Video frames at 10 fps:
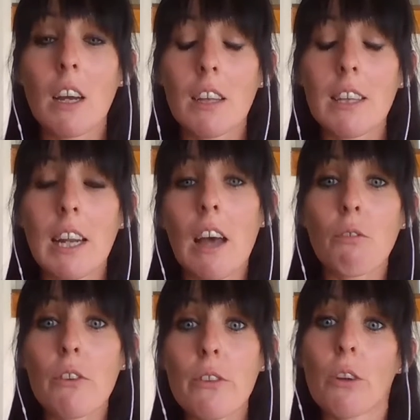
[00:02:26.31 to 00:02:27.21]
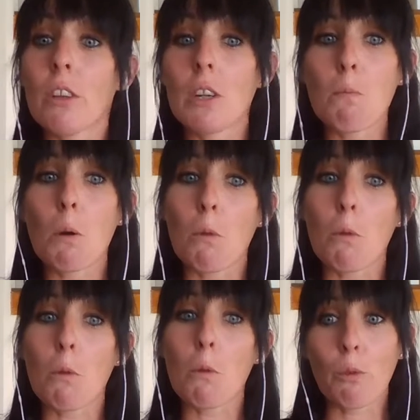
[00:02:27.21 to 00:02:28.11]
that have resulted in
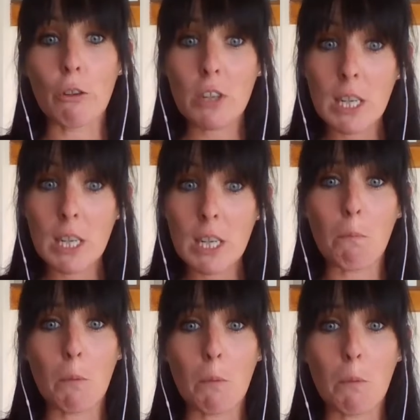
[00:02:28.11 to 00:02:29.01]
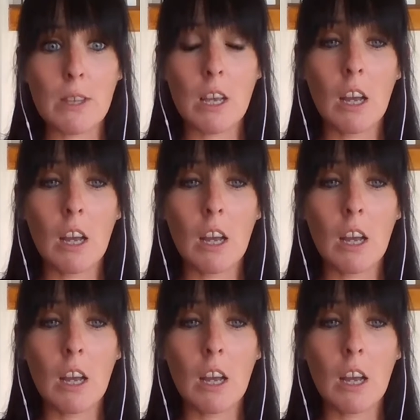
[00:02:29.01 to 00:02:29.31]
promotions for your team members.